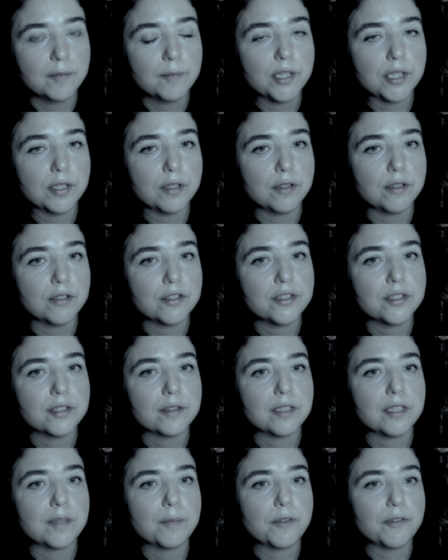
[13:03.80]
because
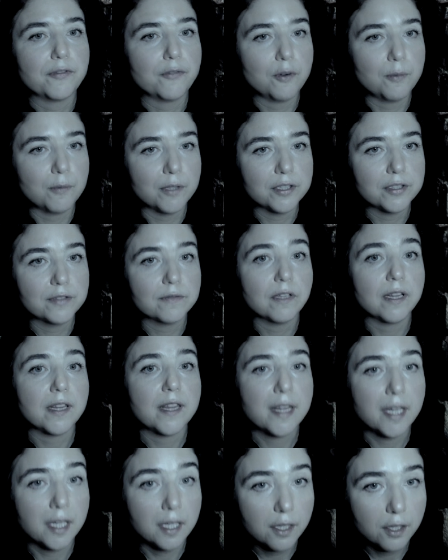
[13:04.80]
the performers will
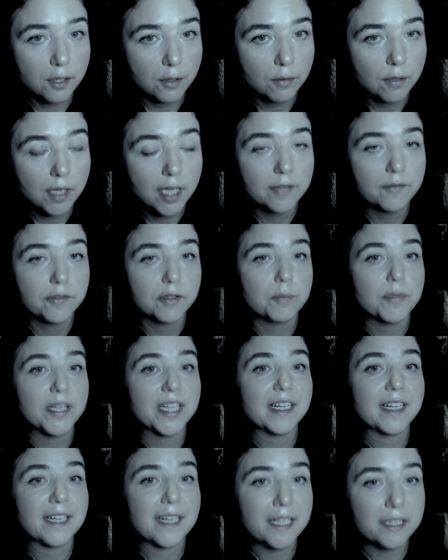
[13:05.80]
thank you and will be
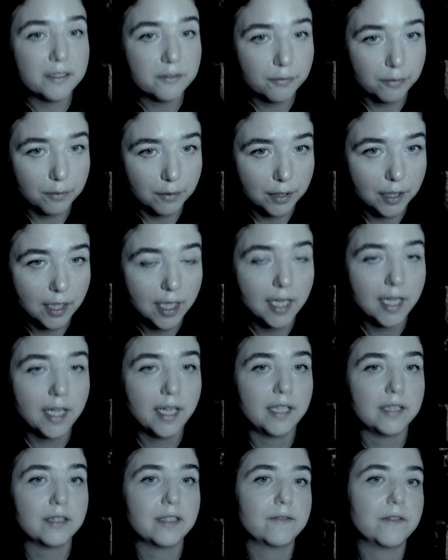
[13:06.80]
grateful.
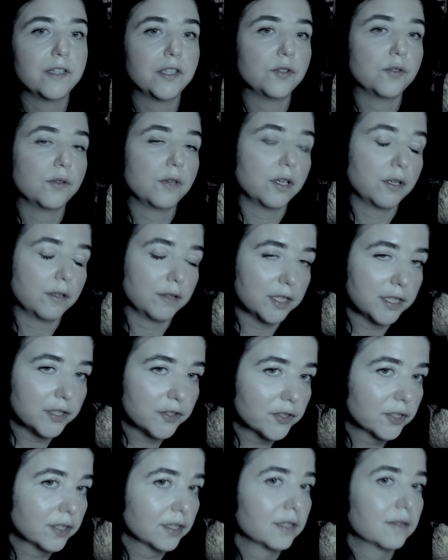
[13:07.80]
And the way you learn
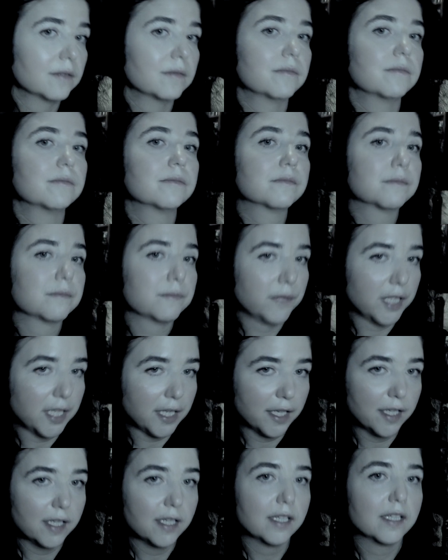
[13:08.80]
is
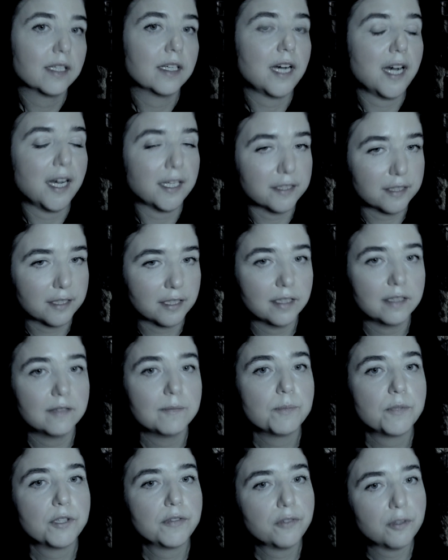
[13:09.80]
by asking
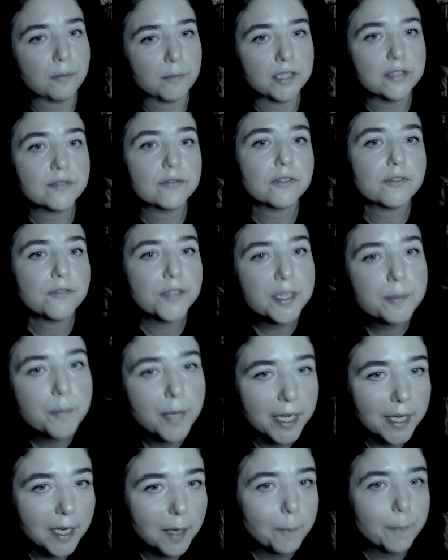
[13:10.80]
performers for
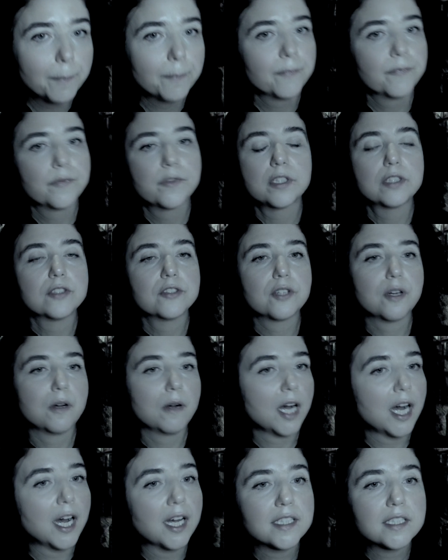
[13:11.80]
feedback. So
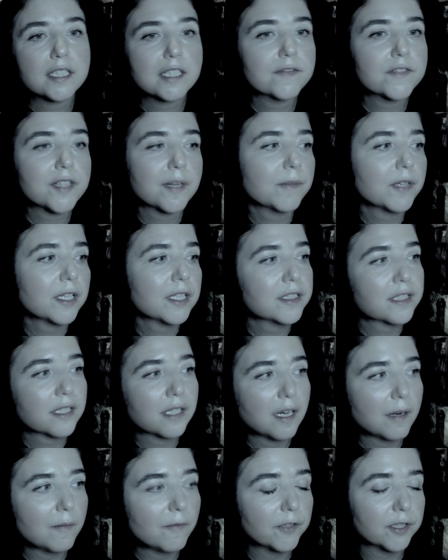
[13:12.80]
ask if something is
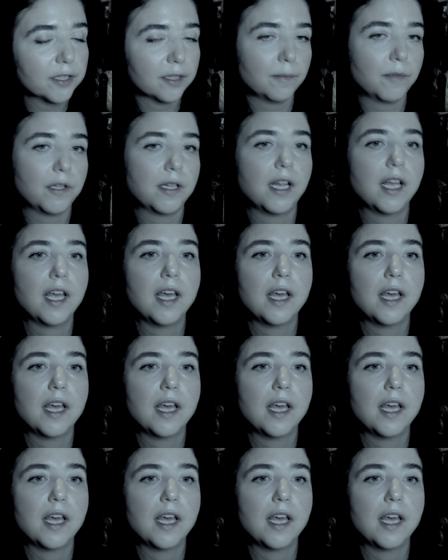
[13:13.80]
uncomfortable.